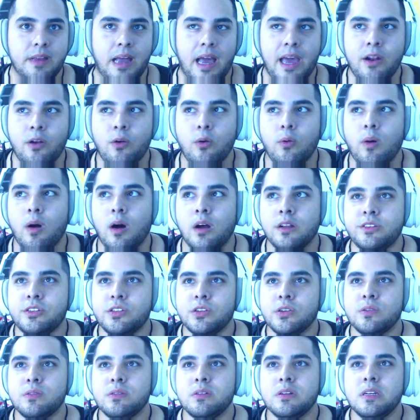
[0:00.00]
I don't want
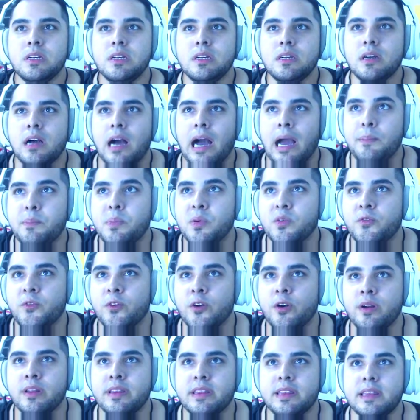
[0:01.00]
to. I
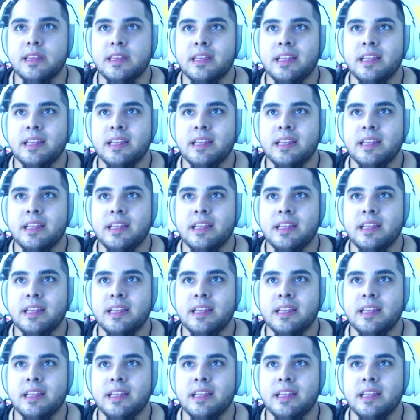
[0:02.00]
prefer